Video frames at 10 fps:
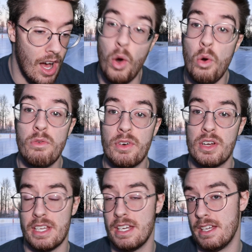
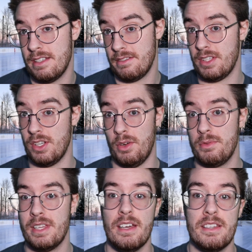over the
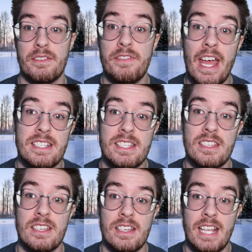the
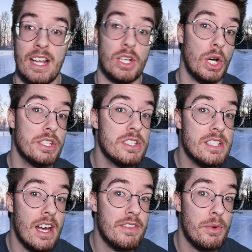fancy technology
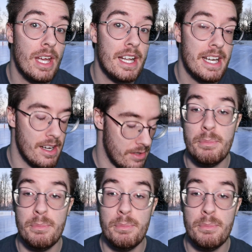stuff that we got now,